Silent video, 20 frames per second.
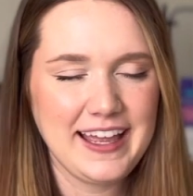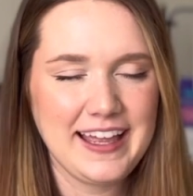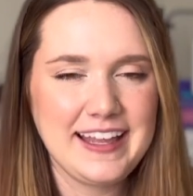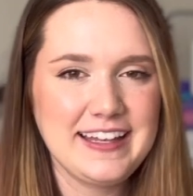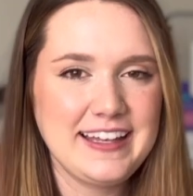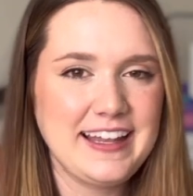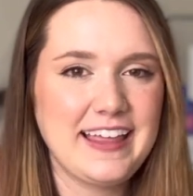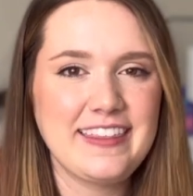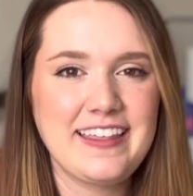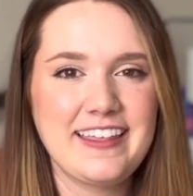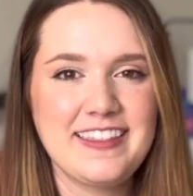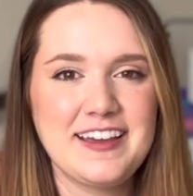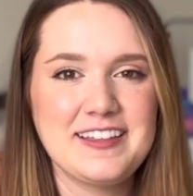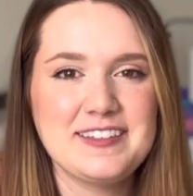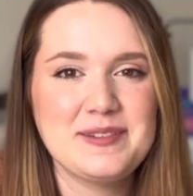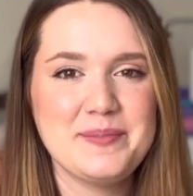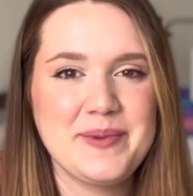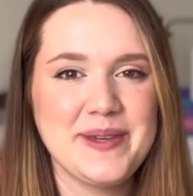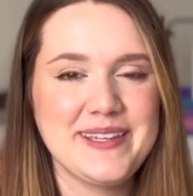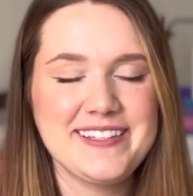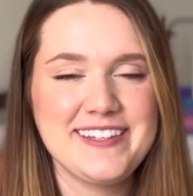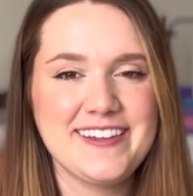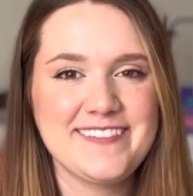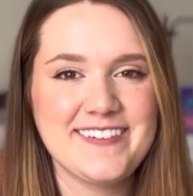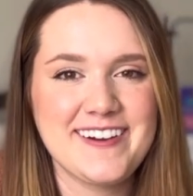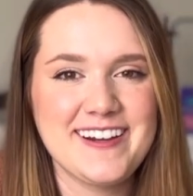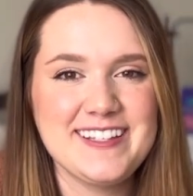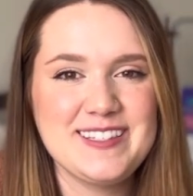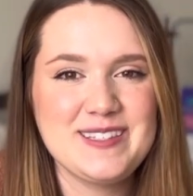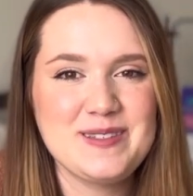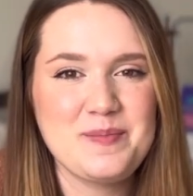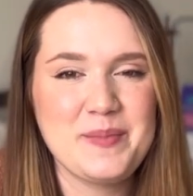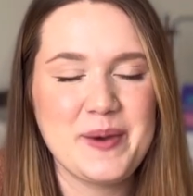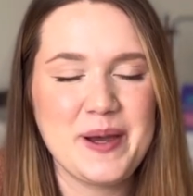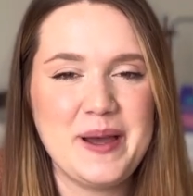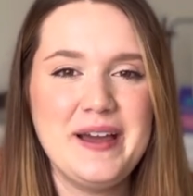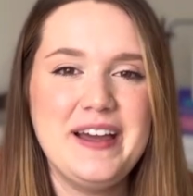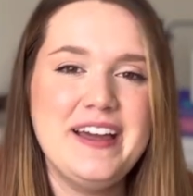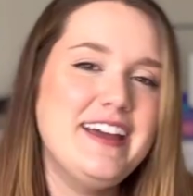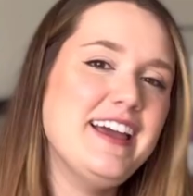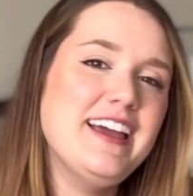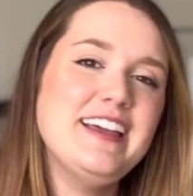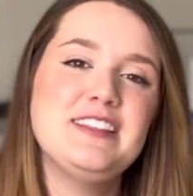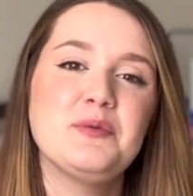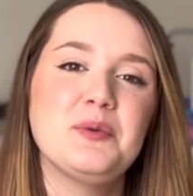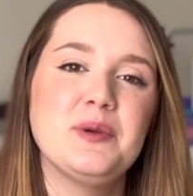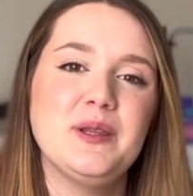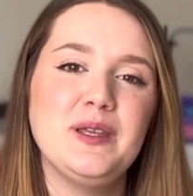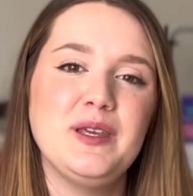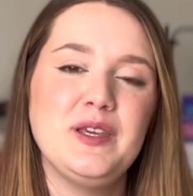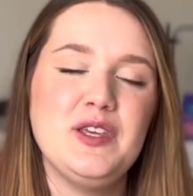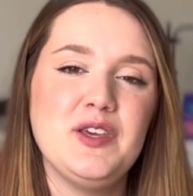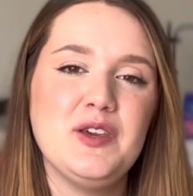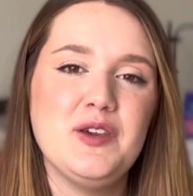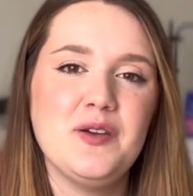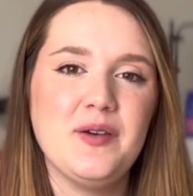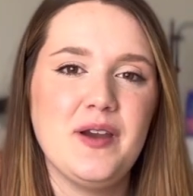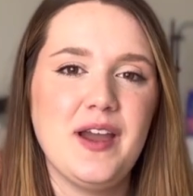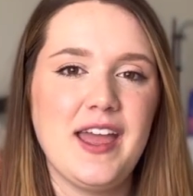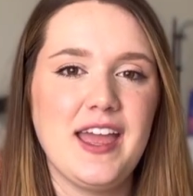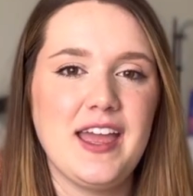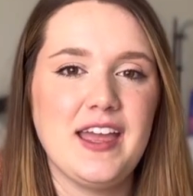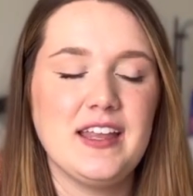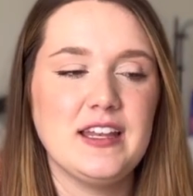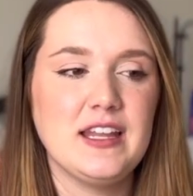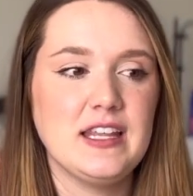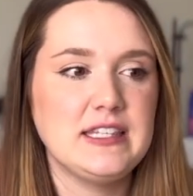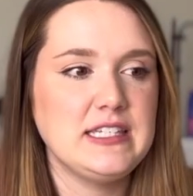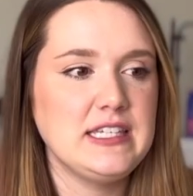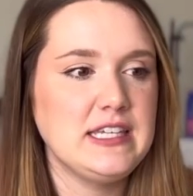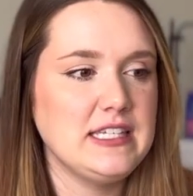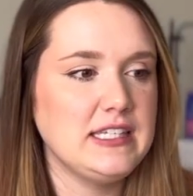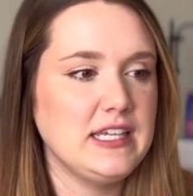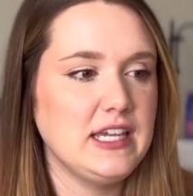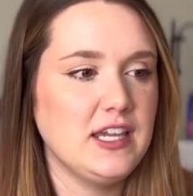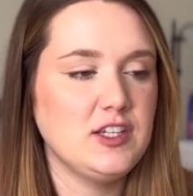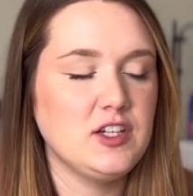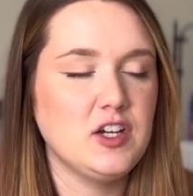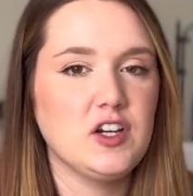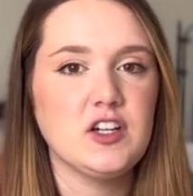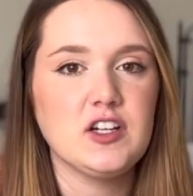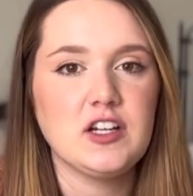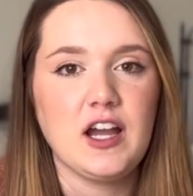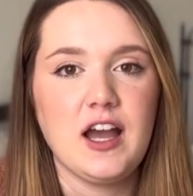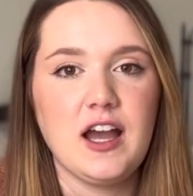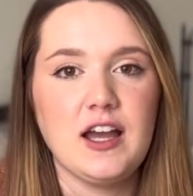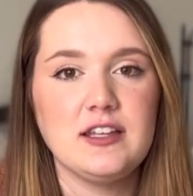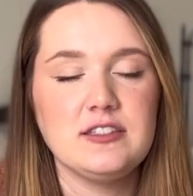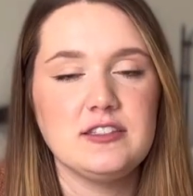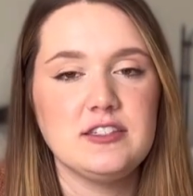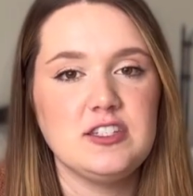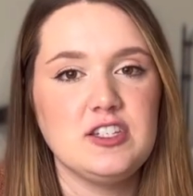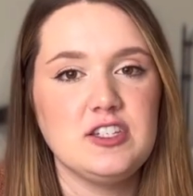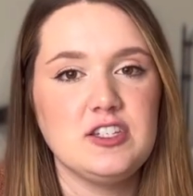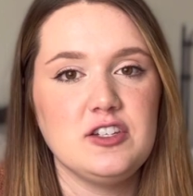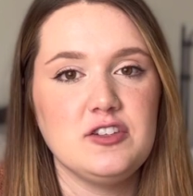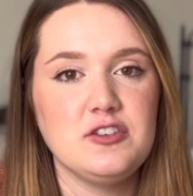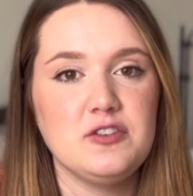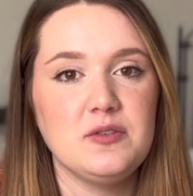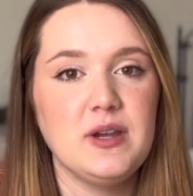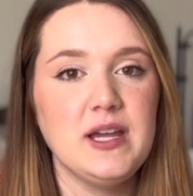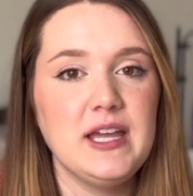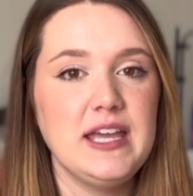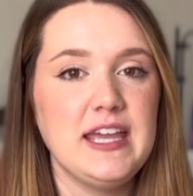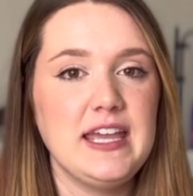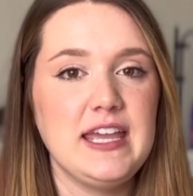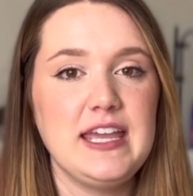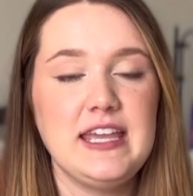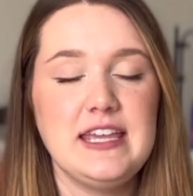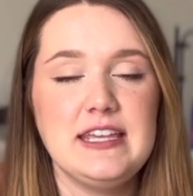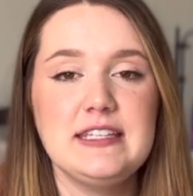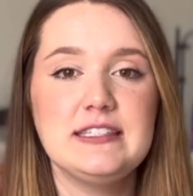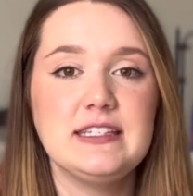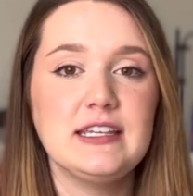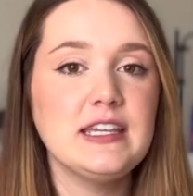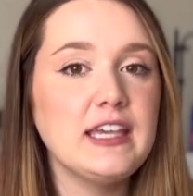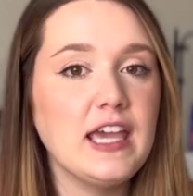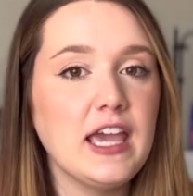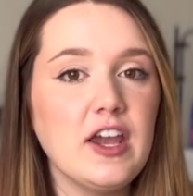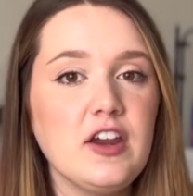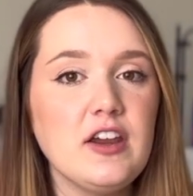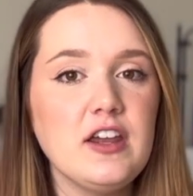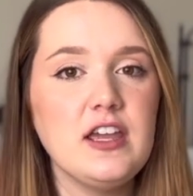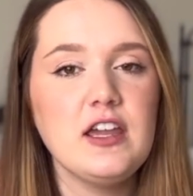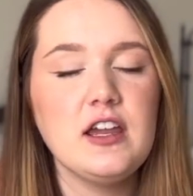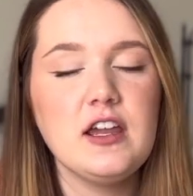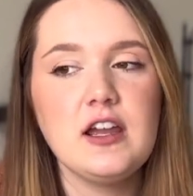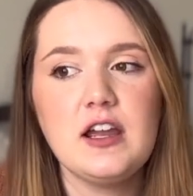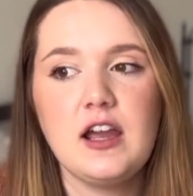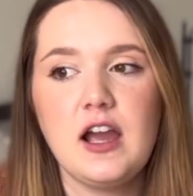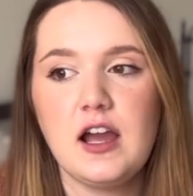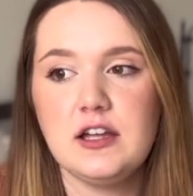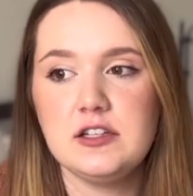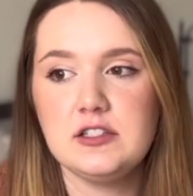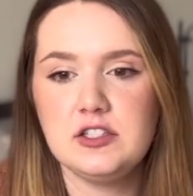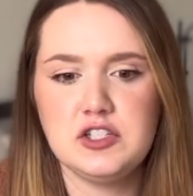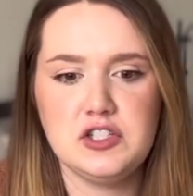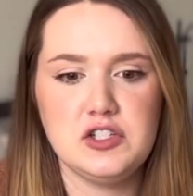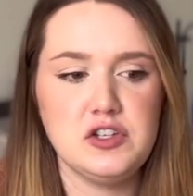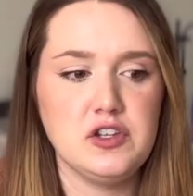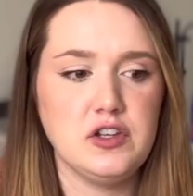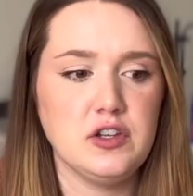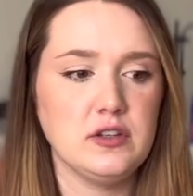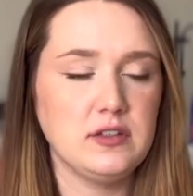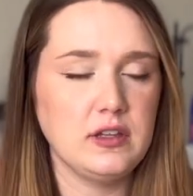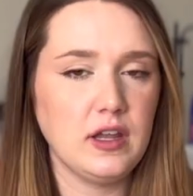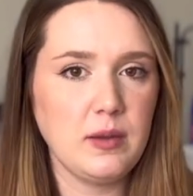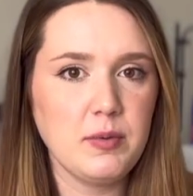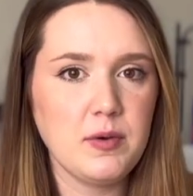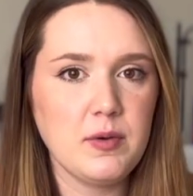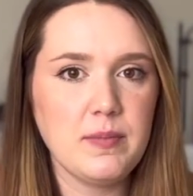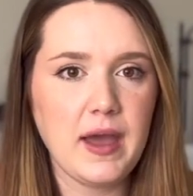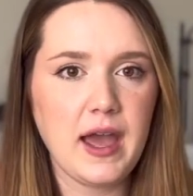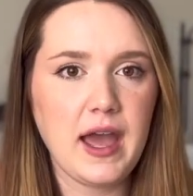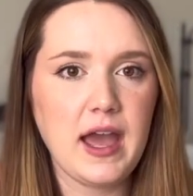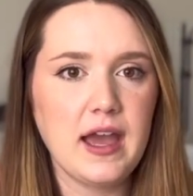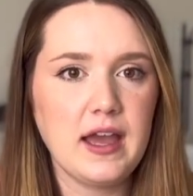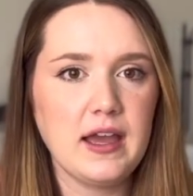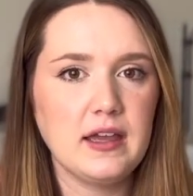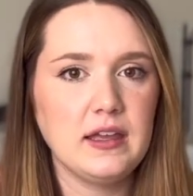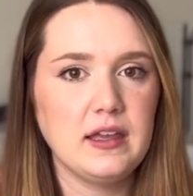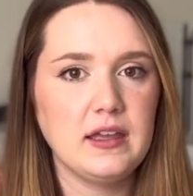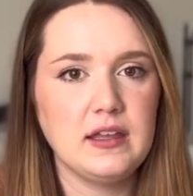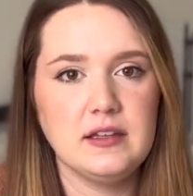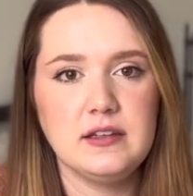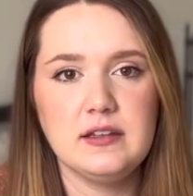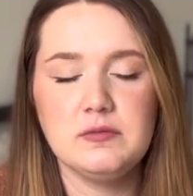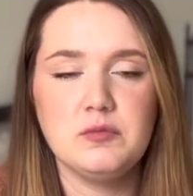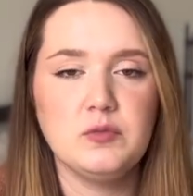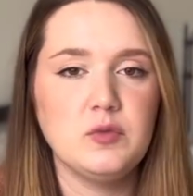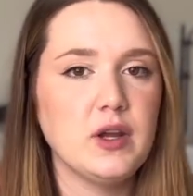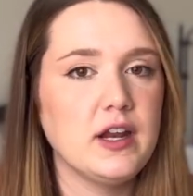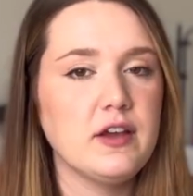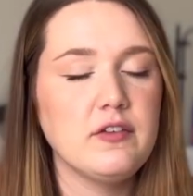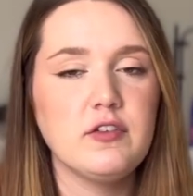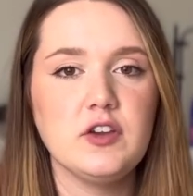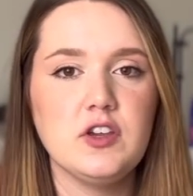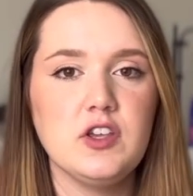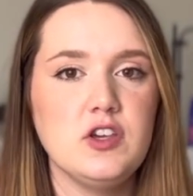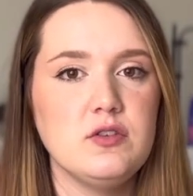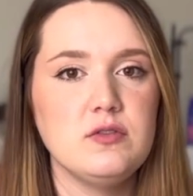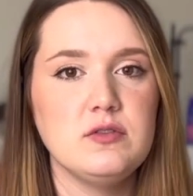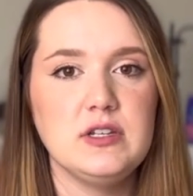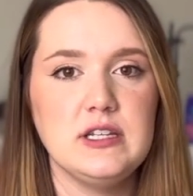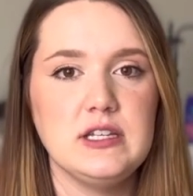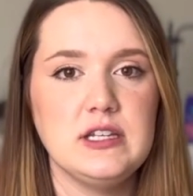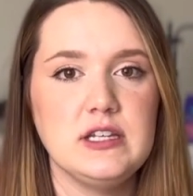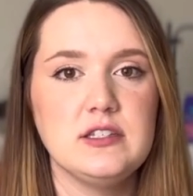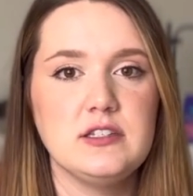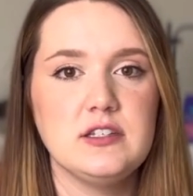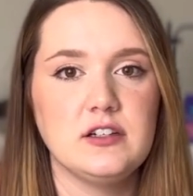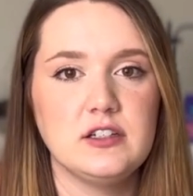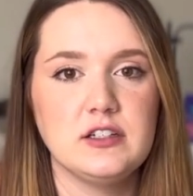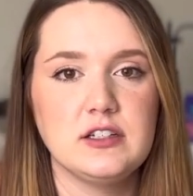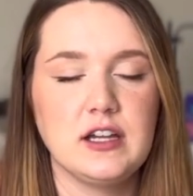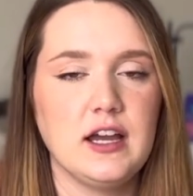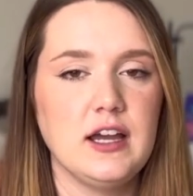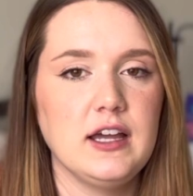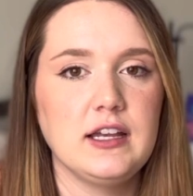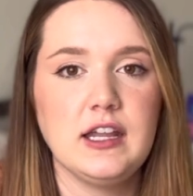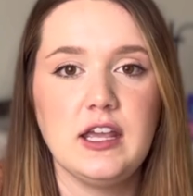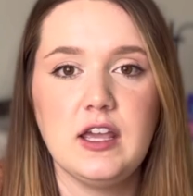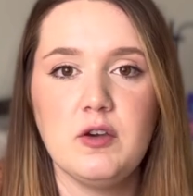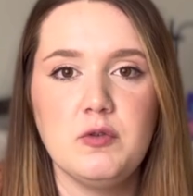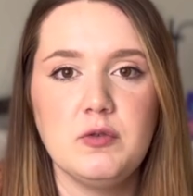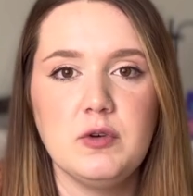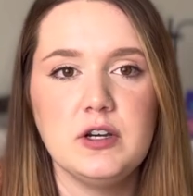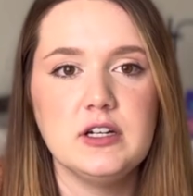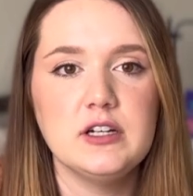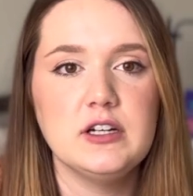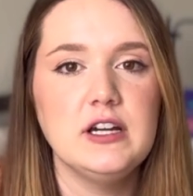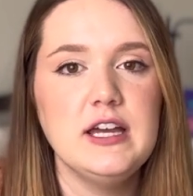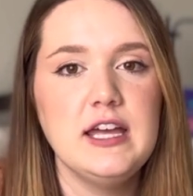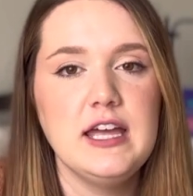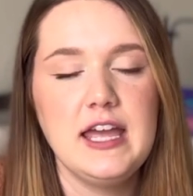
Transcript: not that that's a big difference, but it's really cute and it's easy to hook onto his carrier, onto your diaper bag, and whatever you need it to hook on, it will.